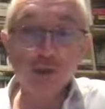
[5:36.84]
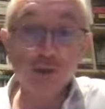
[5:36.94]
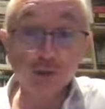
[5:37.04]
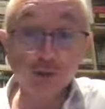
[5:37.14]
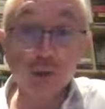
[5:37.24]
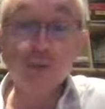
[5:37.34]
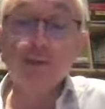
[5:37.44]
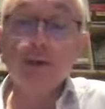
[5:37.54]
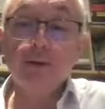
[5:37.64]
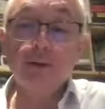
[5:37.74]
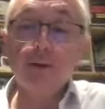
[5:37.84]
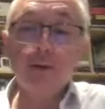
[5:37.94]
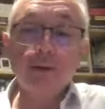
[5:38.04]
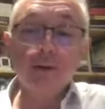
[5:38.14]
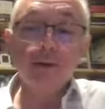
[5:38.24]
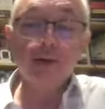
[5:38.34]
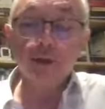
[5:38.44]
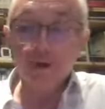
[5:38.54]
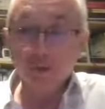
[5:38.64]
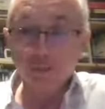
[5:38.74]
is not told about.
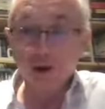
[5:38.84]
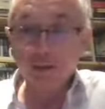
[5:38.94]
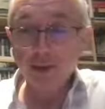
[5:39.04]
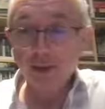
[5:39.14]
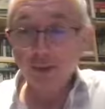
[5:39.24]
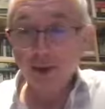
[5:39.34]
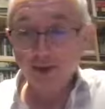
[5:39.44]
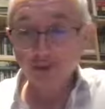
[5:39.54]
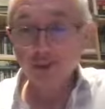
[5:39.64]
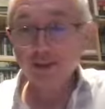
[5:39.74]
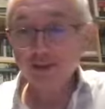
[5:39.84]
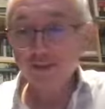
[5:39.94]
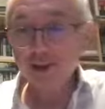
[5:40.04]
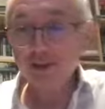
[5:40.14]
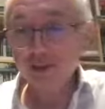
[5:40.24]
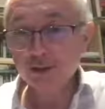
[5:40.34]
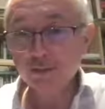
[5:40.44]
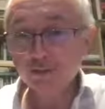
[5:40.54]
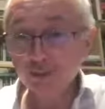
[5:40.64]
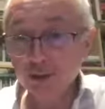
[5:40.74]
Certainly not by their pastors and ministers
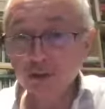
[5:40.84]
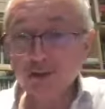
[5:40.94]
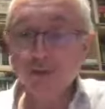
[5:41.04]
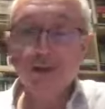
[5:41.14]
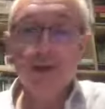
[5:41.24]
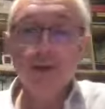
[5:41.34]
and priests.